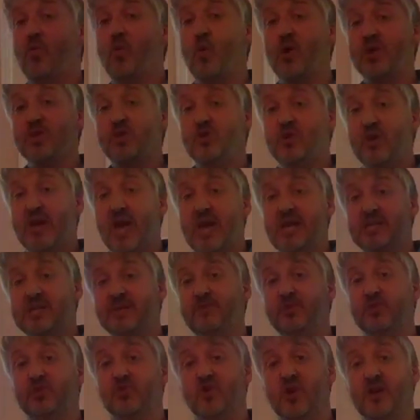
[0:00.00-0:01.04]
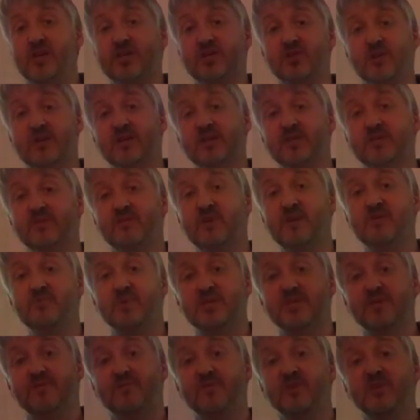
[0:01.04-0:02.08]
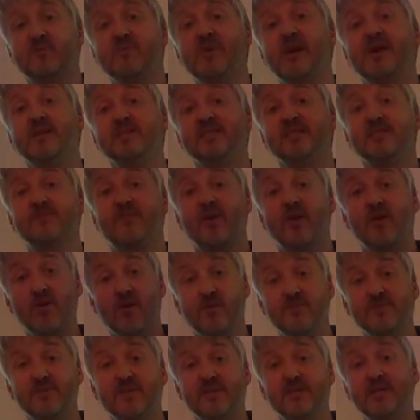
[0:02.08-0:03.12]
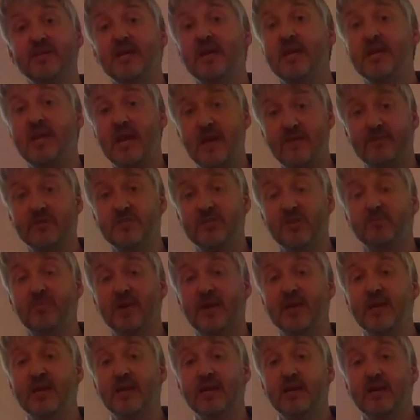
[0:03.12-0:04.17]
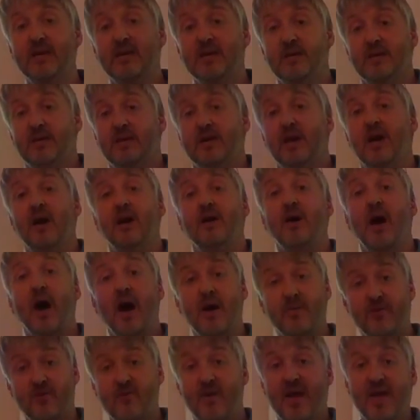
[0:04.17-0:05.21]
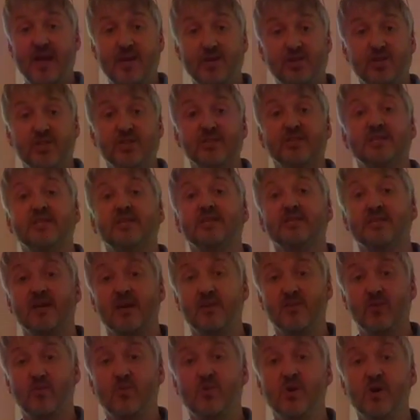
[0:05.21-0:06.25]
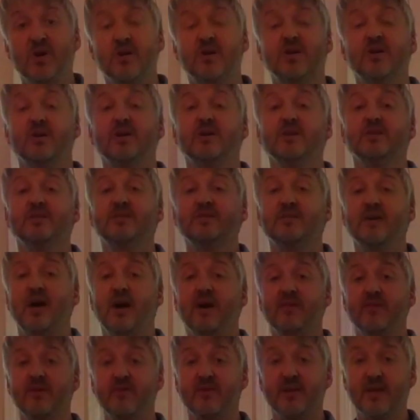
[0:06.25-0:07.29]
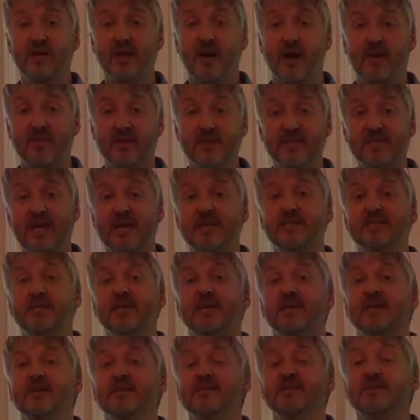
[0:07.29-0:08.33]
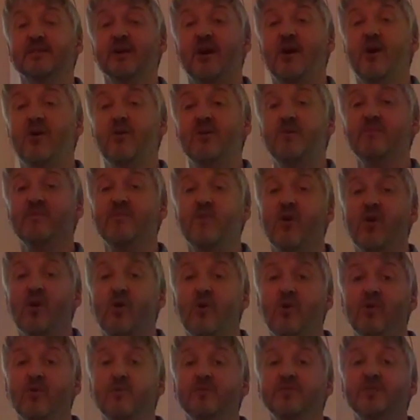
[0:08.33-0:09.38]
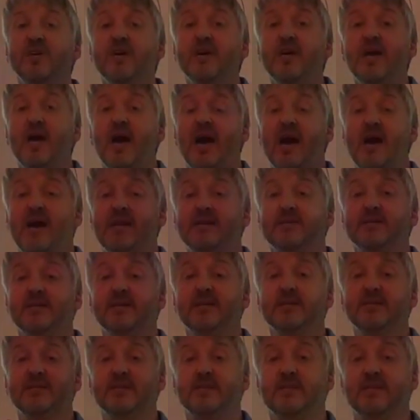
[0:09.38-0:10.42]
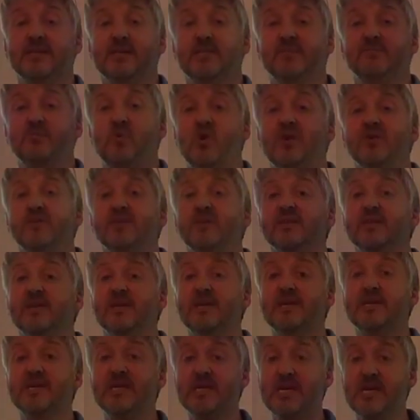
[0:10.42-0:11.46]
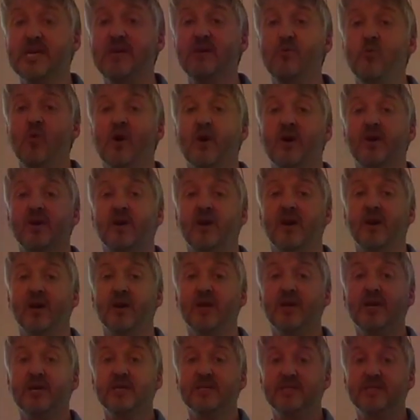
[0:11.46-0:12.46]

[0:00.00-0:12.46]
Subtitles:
what you get if you're trying to intervene with different domains is very often, inevitably, other agencies, other workers, other settings are involved. And it's at this point that the key worker